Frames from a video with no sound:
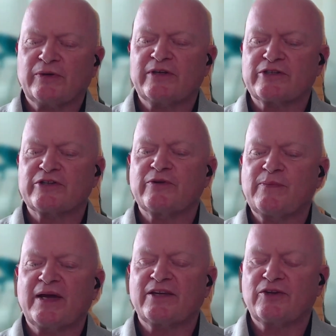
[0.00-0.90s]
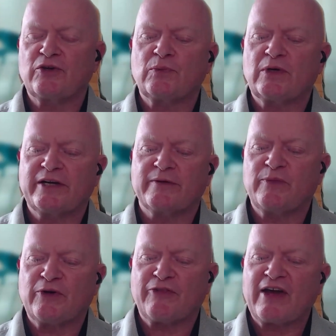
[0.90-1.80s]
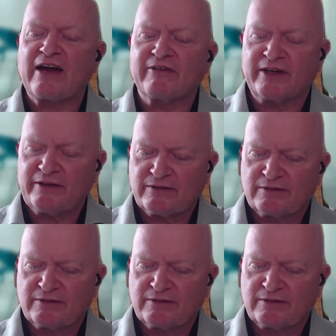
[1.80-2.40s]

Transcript: is it will make your work more thorough.